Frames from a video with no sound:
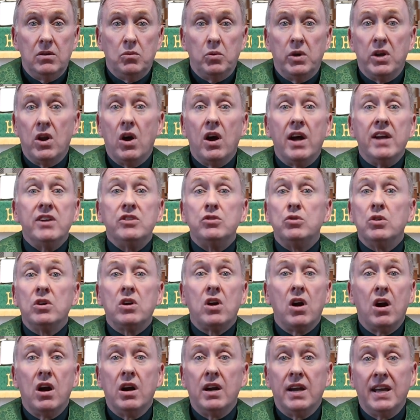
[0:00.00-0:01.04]
When Andrew
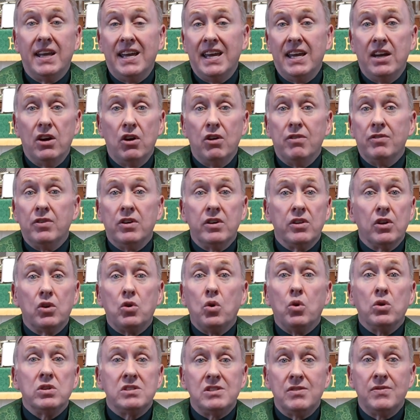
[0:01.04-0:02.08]
Carnegie, over the
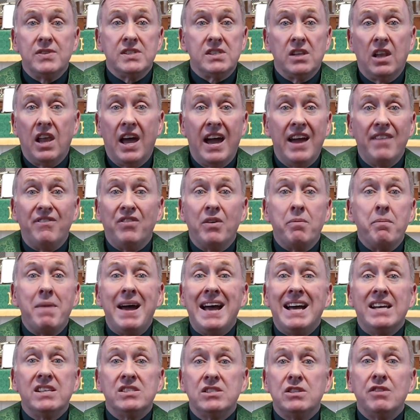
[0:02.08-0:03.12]
course of his life,
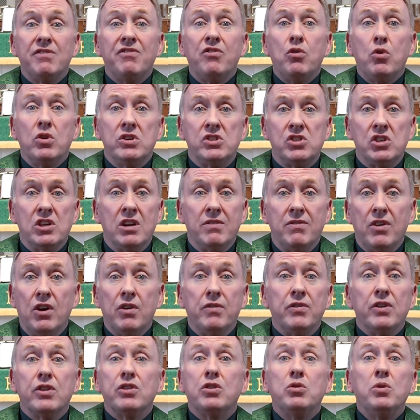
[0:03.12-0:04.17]
amassed a fortune of
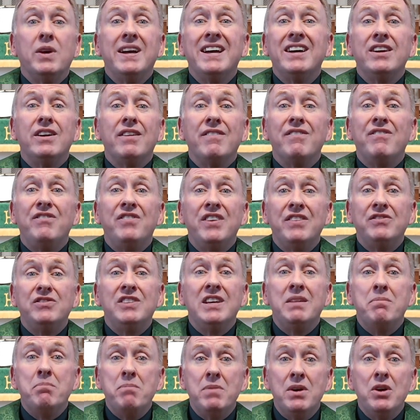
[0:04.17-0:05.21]
over
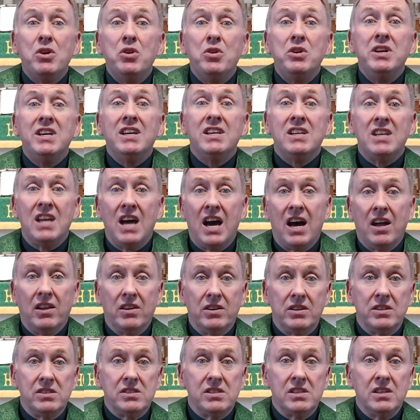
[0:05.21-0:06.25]
$350
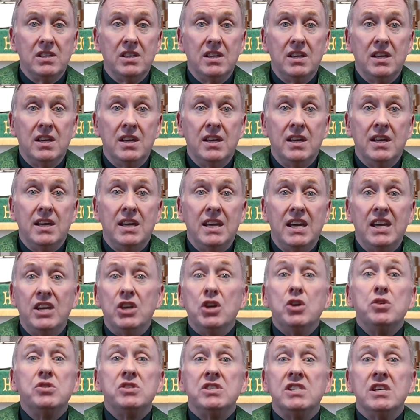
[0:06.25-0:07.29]
million, he
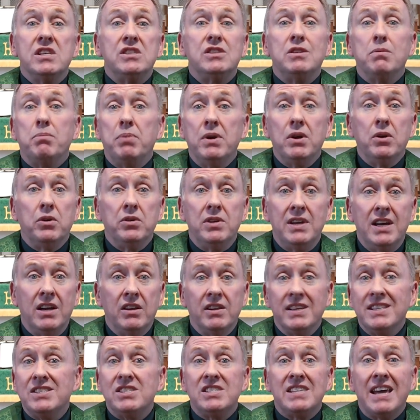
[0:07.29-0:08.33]
used it to build
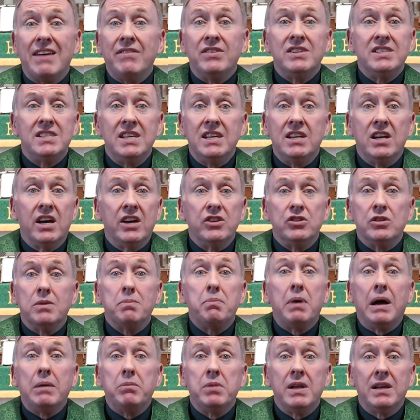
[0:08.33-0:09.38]
nearly 1,700
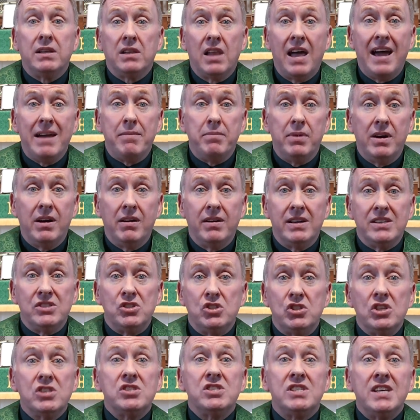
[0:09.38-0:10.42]
public libraries
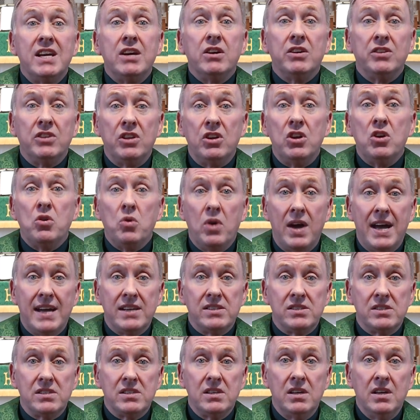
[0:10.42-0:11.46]
just here in the
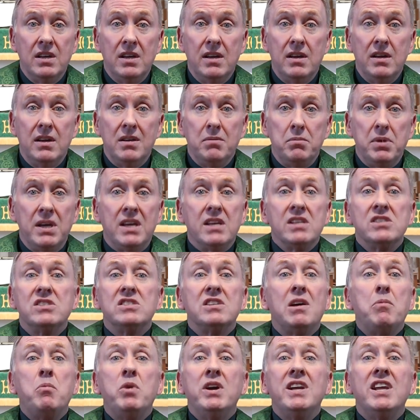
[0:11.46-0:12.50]
U.S. Because
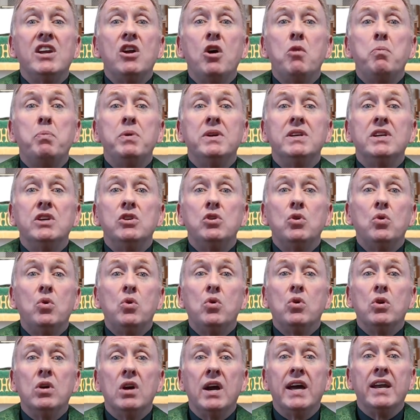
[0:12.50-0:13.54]
someone had opened a
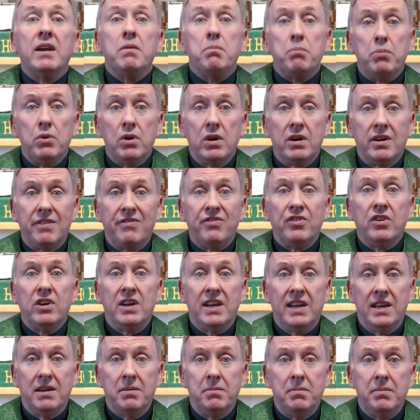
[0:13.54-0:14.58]
door and a book for
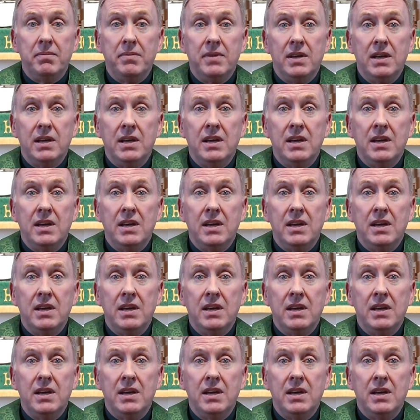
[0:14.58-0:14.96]
him,